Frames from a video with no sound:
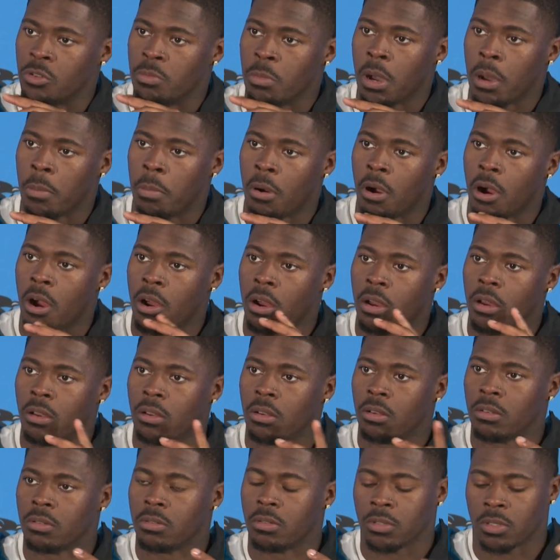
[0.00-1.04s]
my part.
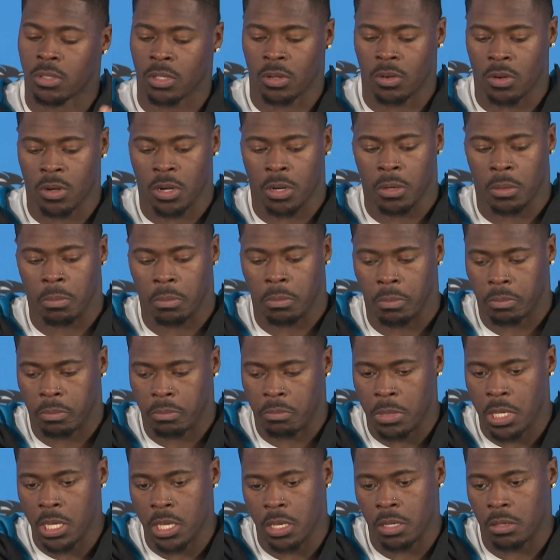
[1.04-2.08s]
So um,
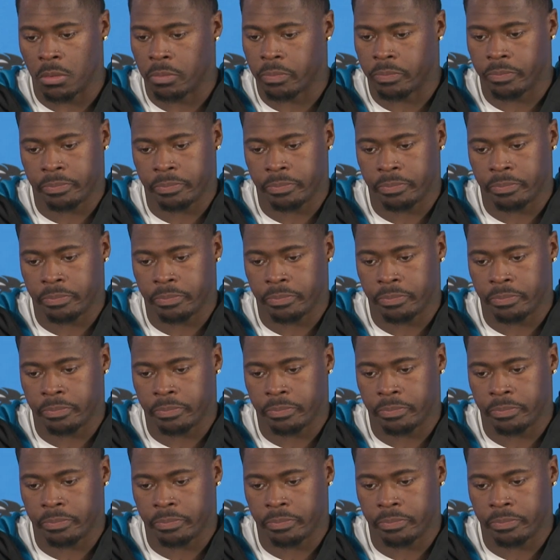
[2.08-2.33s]
me,